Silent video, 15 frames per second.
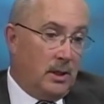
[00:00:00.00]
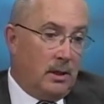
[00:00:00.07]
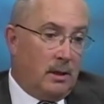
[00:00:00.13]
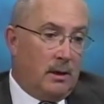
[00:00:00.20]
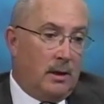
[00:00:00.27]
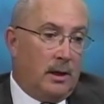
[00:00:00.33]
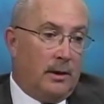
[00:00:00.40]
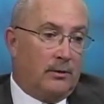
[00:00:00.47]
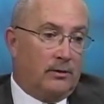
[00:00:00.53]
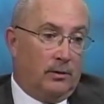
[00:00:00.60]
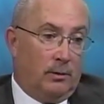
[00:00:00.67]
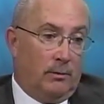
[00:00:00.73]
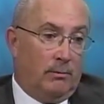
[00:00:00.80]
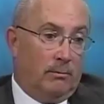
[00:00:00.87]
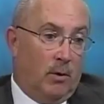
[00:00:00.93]
uh,
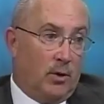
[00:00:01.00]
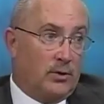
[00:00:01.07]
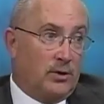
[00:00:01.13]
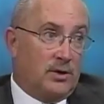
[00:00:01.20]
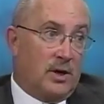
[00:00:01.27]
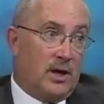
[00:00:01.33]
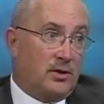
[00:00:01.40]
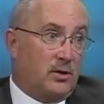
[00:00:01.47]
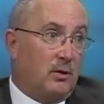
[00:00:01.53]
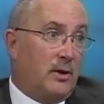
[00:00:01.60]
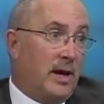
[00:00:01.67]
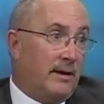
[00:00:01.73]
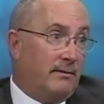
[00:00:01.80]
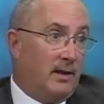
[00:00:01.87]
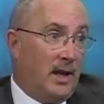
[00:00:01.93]
so most of these guys don't
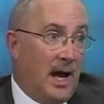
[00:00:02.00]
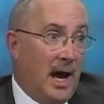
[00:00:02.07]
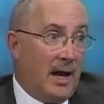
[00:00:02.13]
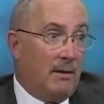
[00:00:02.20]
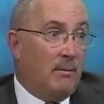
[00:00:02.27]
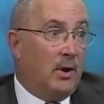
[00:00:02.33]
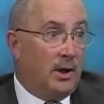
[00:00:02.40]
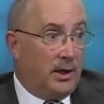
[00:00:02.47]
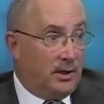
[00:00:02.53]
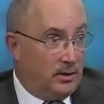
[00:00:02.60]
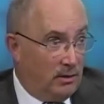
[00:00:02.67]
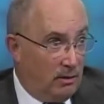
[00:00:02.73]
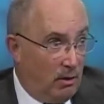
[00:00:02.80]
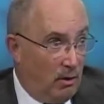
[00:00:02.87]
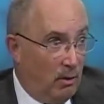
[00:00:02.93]
have a lot of money
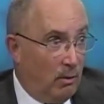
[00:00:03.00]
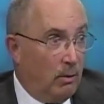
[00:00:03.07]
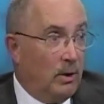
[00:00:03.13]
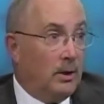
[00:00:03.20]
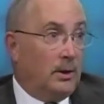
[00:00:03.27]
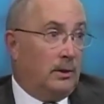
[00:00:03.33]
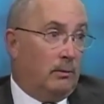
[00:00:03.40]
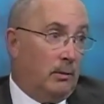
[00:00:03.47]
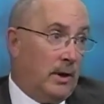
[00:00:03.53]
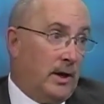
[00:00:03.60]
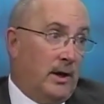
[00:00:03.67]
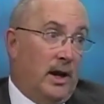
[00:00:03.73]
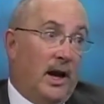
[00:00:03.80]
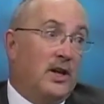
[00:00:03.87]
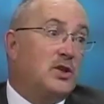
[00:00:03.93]
to go rent
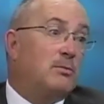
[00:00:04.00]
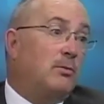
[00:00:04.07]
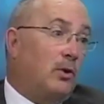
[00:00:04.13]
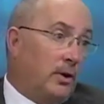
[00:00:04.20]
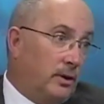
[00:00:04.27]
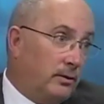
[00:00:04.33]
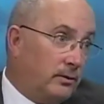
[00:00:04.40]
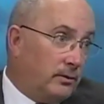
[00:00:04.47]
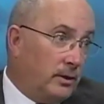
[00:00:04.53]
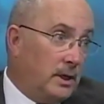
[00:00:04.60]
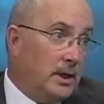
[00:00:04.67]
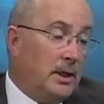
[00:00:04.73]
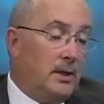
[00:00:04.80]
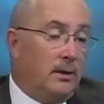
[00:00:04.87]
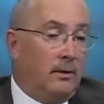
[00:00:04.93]
a nice place.
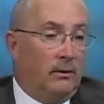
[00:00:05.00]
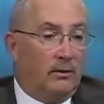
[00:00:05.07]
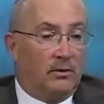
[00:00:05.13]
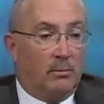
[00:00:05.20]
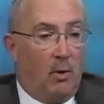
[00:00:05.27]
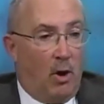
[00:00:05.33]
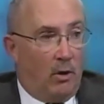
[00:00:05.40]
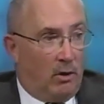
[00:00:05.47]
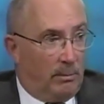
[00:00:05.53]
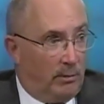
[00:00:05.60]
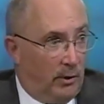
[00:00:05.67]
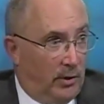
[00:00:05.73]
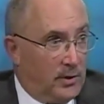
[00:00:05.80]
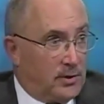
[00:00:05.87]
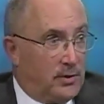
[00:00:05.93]
The smaller
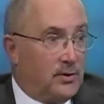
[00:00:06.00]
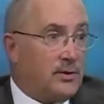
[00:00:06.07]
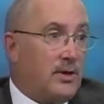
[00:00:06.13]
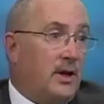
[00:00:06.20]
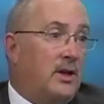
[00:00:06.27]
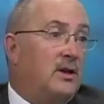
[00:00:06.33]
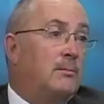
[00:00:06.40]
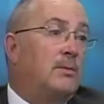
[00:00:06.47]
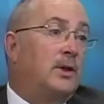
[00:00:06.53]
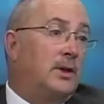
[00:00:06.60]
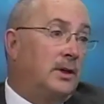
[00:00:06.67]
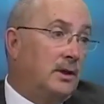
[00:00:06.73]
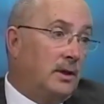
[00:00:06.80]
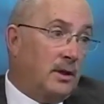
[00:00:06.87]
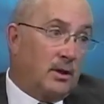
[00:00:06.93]
places tend to
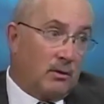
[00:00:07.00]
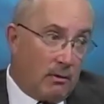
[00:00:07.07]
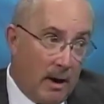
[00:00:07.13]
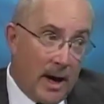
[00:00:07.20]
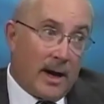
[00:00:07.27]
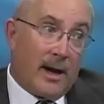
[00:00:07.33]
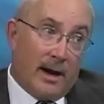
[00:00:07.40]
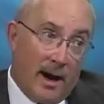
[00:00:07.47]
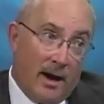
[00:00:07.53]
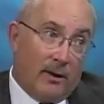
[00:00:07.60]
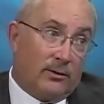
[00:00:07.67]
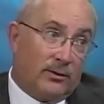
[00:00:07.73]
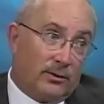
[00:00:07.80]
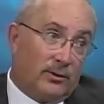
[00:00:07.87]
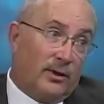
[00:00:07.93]
be in the crack
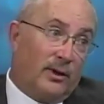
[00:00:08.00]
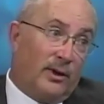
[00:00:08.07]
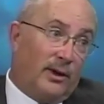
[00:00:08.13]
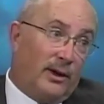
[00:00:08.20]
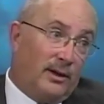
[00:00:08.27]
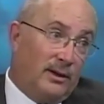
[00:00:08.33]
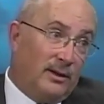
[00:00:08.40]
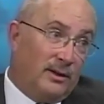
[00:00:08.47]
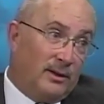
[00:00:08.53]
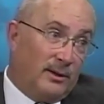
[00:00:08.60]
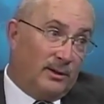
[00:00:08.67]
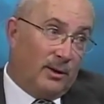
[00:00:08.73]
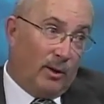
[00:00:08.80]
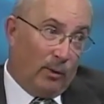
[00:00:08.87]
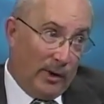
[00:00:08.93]
house uh, mm-hmm.
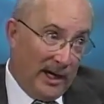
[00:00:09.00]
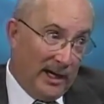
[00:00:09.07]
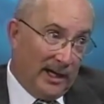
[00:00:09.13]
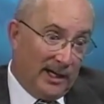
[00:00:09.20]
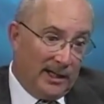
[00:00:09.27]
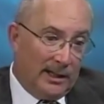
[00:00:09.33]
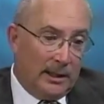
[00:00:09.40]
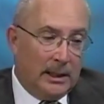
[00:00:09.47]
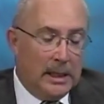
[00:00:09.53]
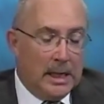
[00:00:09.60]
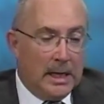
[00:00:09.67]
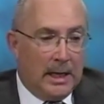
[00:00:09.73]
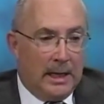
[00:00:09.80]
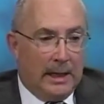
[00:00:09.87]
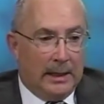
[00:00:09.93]
arena,
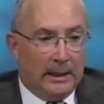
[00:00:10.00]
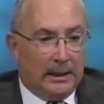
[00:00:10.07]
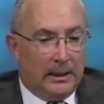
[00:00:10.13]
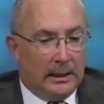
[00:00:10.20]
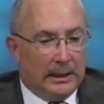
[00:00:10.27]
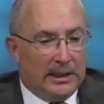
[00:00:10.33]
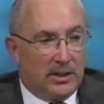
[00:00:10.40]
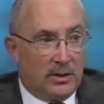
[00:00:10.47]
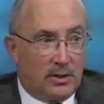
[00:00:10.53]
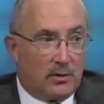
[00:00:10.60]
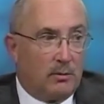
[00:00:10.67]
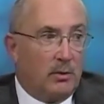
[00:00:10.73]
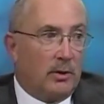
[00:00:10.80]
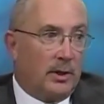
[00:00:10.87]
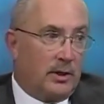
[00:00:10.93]
and uh, it's
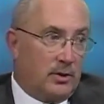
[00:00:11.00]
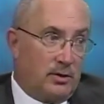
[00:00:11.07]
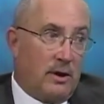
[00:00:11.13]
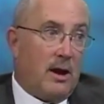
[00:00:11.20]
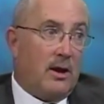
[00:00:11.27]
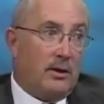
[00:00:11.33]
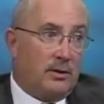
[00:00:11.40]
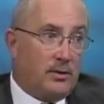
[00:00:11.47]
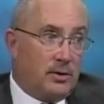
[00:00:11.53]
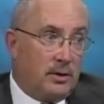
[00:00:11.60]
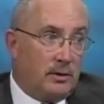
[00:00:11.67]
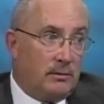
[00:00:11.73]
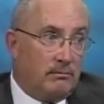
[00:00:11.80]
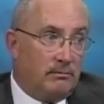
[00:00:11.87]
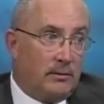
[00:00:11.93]
just really
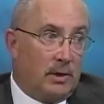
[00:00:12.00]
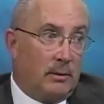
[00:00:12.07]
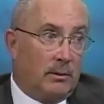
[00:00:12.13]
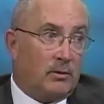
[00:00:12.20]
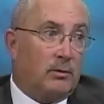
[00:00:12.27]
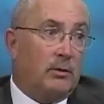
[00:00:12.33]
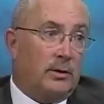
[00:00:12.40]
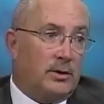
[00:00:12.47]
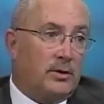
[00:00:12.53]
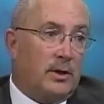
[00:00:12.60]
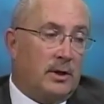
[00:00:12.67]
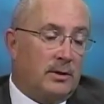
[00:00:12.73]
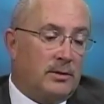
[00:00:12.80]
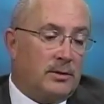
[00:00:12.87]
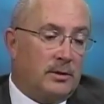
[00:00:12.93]
challenging. now, really
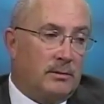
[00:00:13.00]
are, are